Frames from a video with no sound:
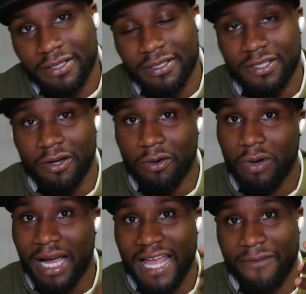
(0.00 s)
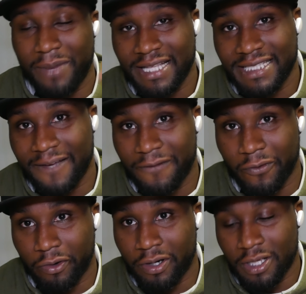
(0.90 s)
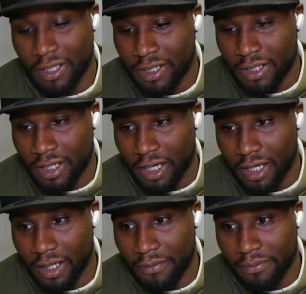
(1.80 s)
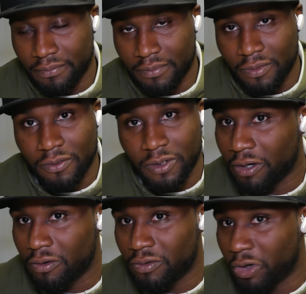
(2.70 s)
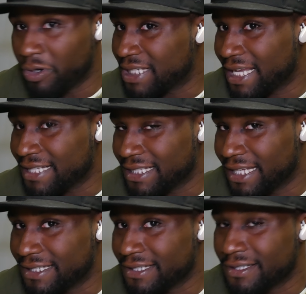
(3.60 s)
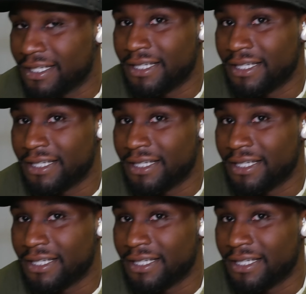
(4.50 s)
So I have mine set for no noise cancellation,